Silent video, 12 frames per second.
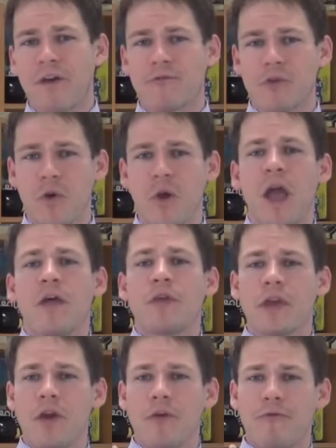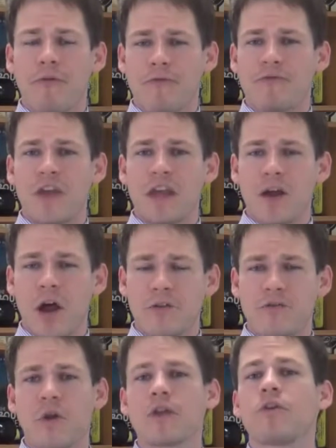after the year
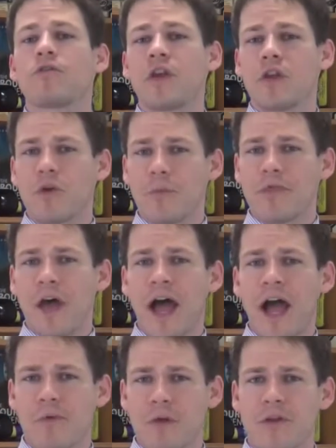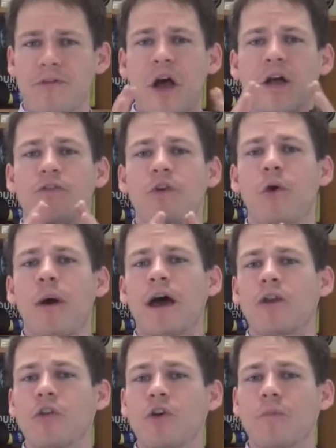1500, you're dealing with the High Renaissance. Go
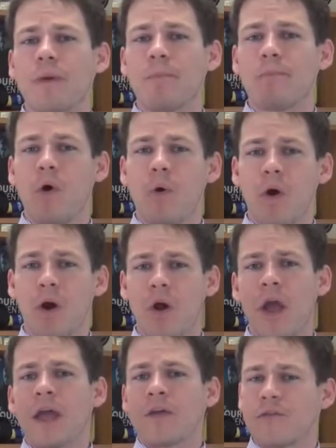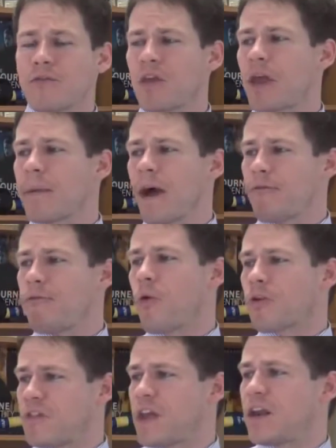out a little bit more, you see about
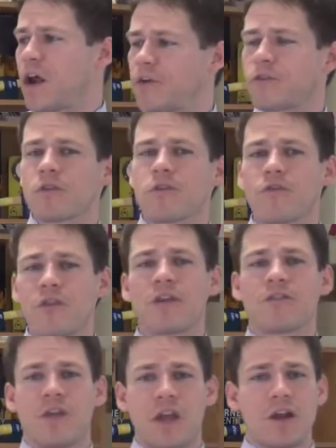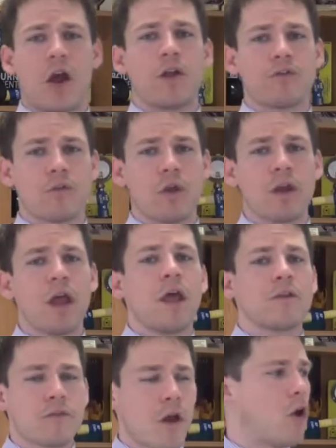1400 to 1600
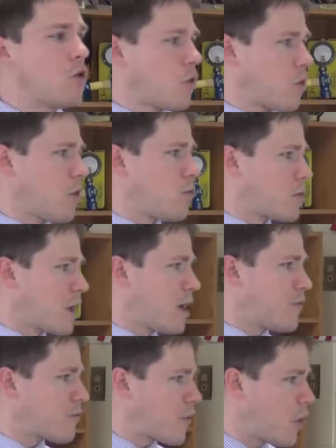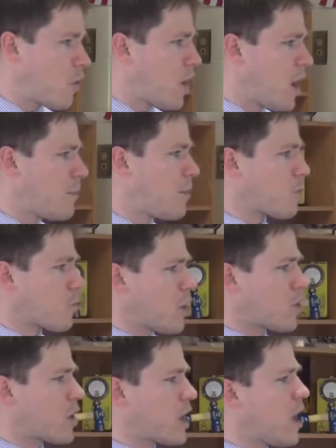total, okay? So, but
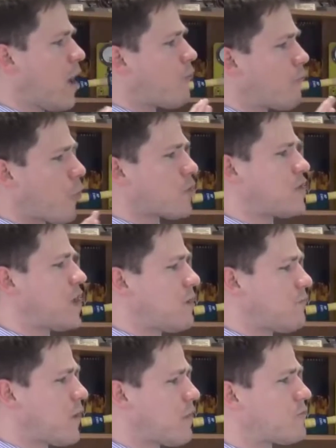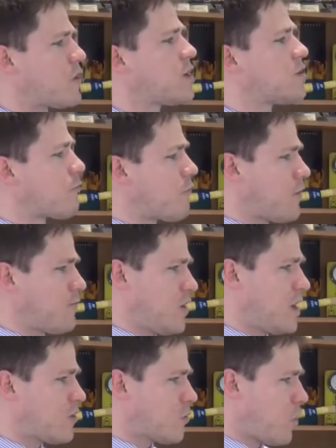really, 1450 to
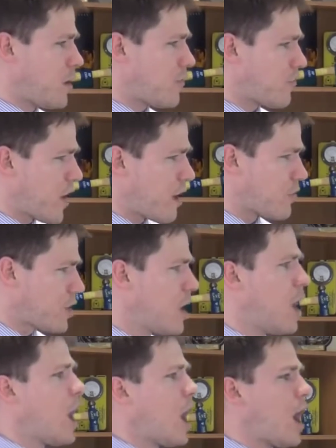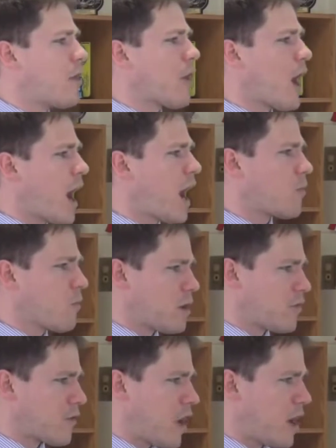1527, the High
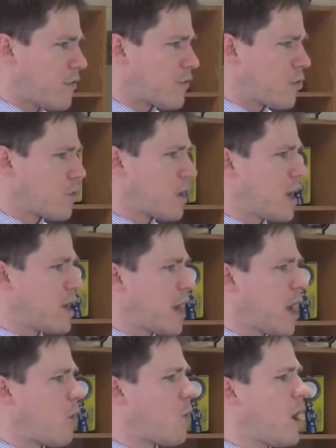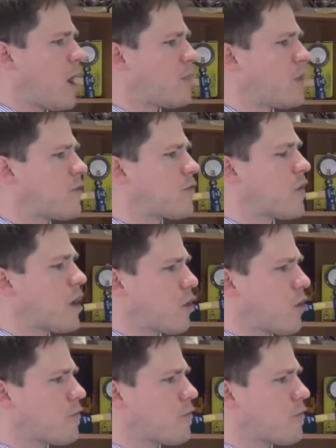Renaissance, okay? Now, the center